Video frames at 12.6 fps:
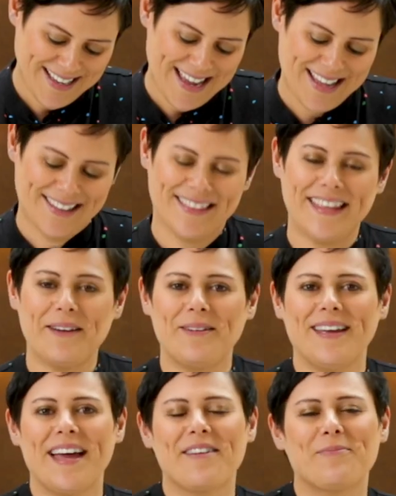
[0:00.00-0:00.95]
And there
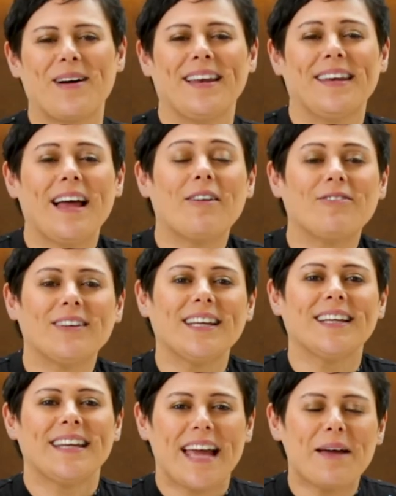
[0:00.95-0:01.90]
we have my
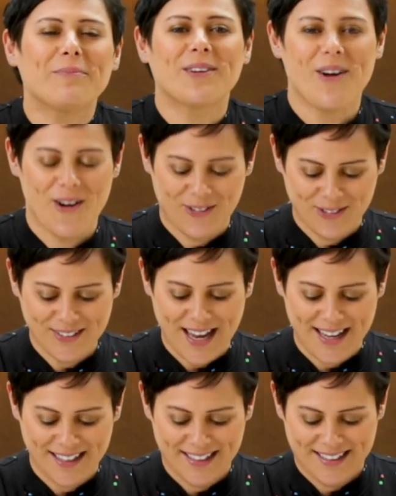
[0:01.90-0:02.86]
lovely lamb kofta.
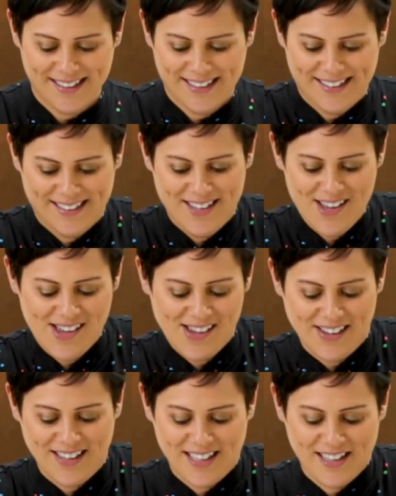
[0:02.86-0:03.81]

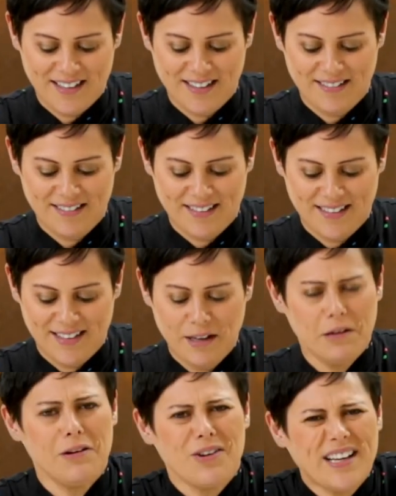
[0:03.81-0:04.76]

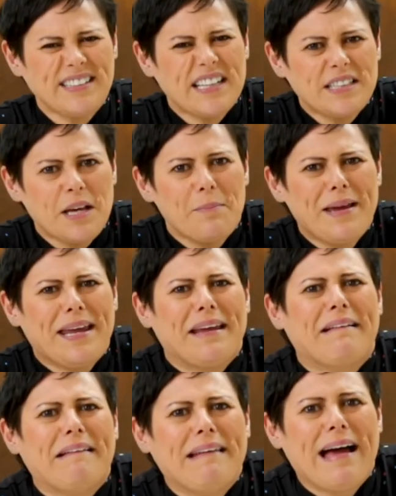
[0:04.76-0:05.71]
Look at this
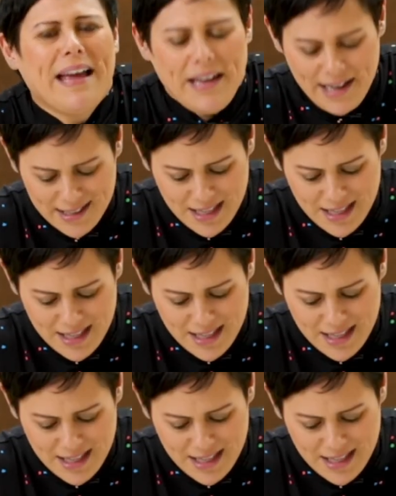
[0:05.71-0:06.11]
meal. It's